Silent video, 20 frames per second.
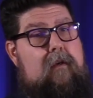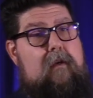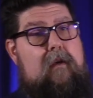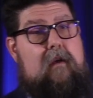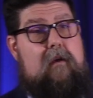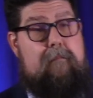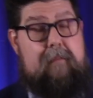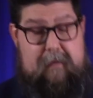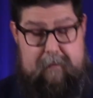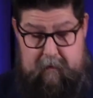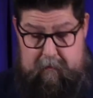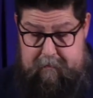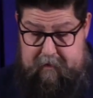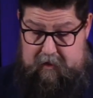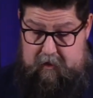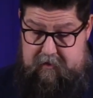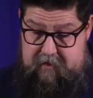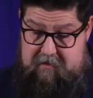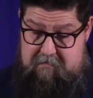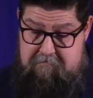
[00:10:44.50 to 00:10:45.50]
People
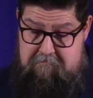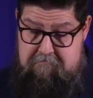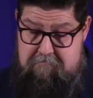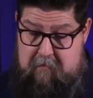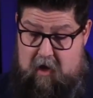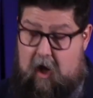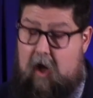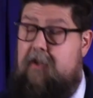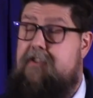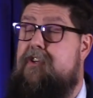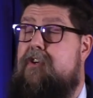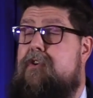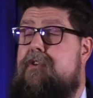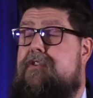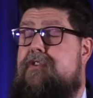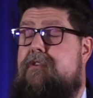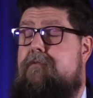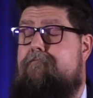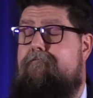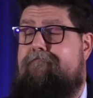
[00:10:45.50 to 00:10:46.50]
built
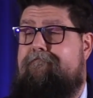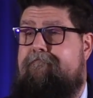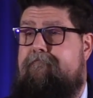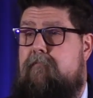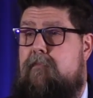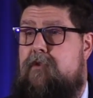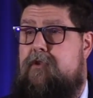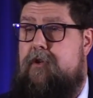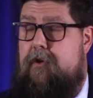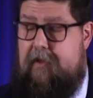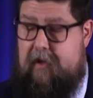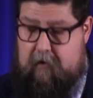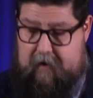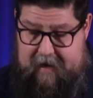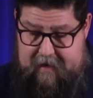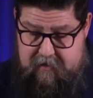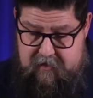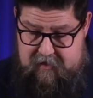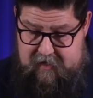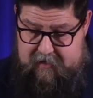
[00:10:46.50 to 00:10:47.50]
altars to their
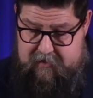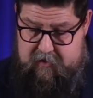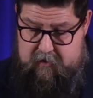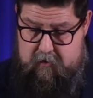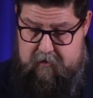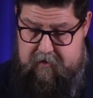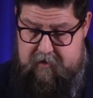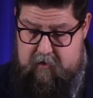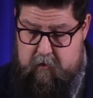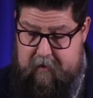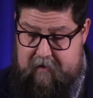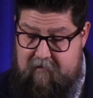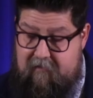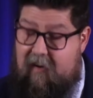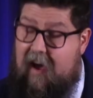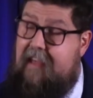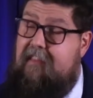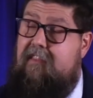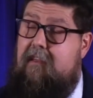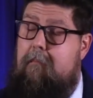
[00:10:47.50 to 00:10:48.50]
ancestors to
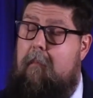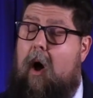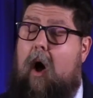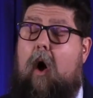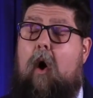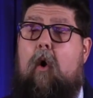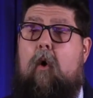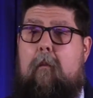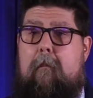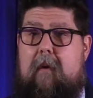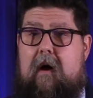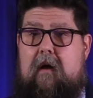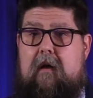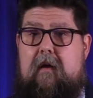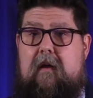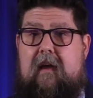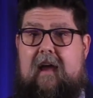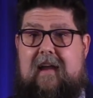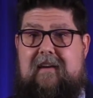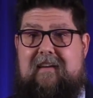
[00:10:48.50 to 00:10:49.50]
invite them home
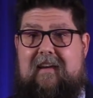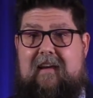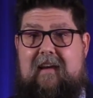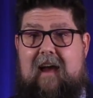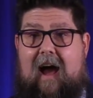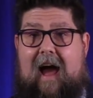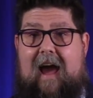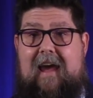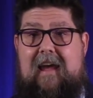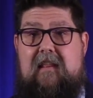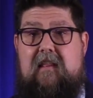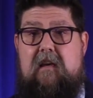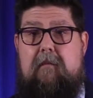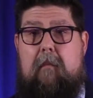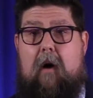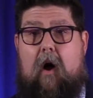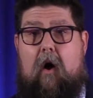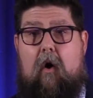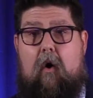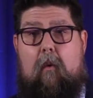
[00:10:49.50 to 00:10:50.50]
and to guide them
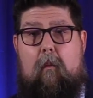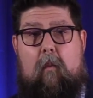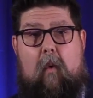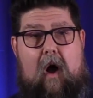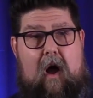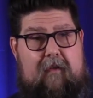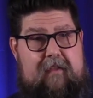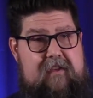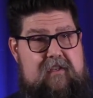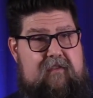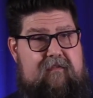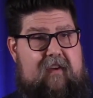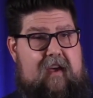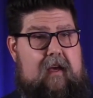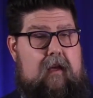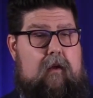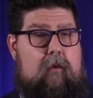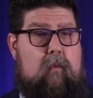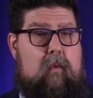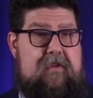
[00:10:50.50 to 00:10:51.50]
home while this
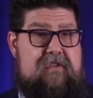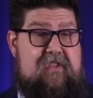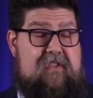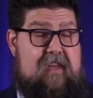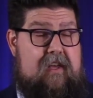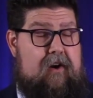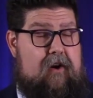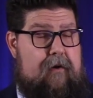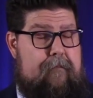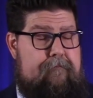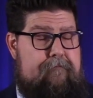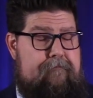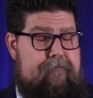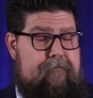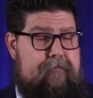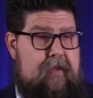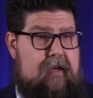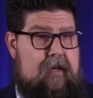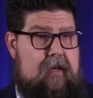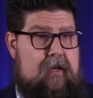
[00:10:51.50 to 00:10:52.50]
veil was thinner
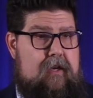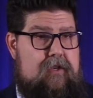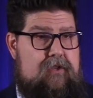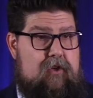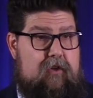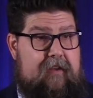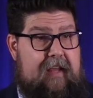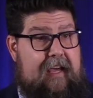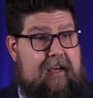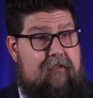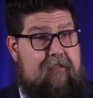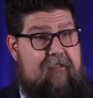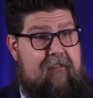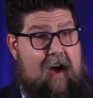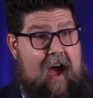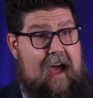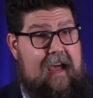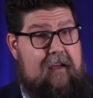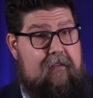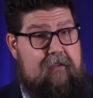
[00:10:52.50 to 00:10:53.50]
so that they could
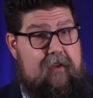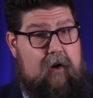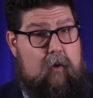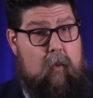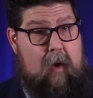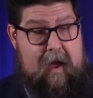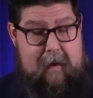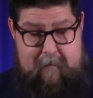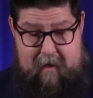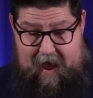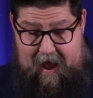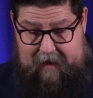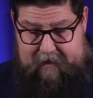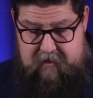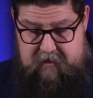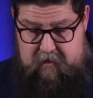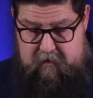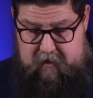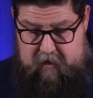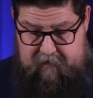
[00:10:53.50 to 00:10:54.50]
find their way back
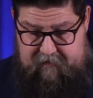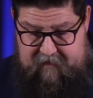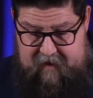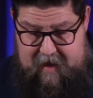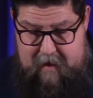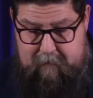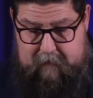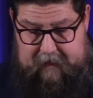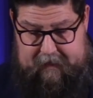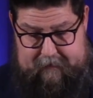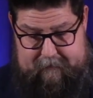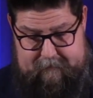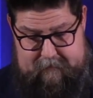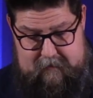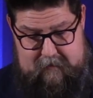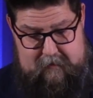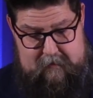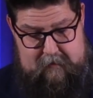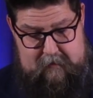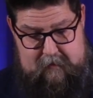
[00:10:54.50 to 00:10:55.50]
to their family.
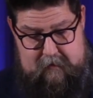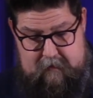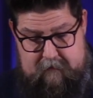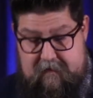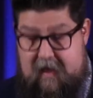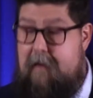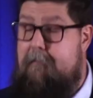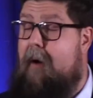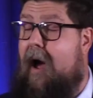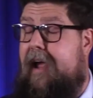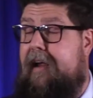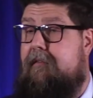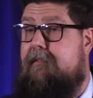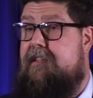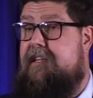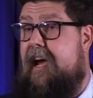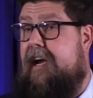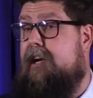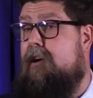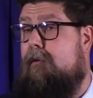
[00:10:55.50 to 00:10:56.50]
They might
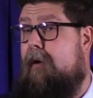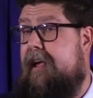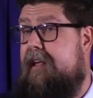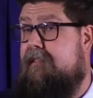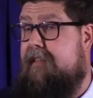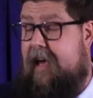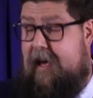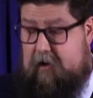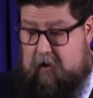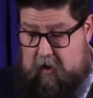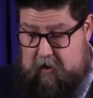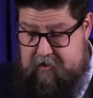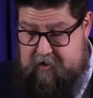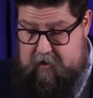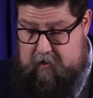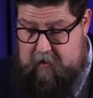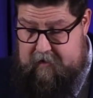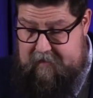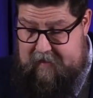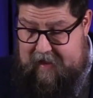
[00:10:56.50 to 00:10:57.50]
decorate that
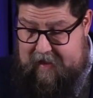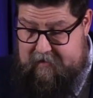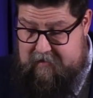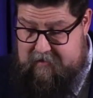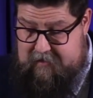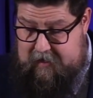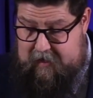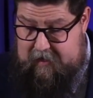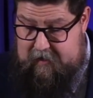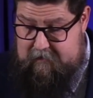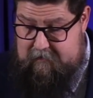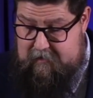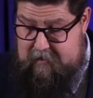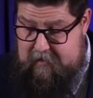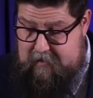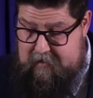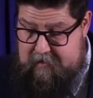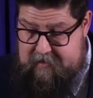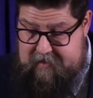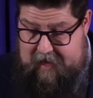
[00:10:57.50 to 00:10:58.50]
altar and that
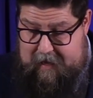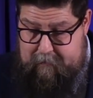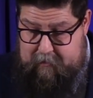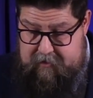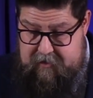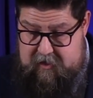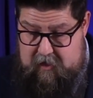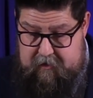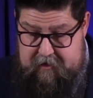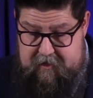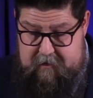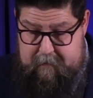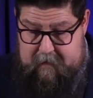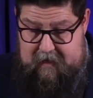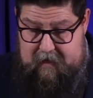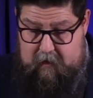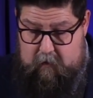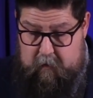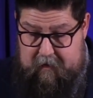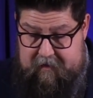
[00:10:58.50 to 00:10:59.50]
table, so to speak, with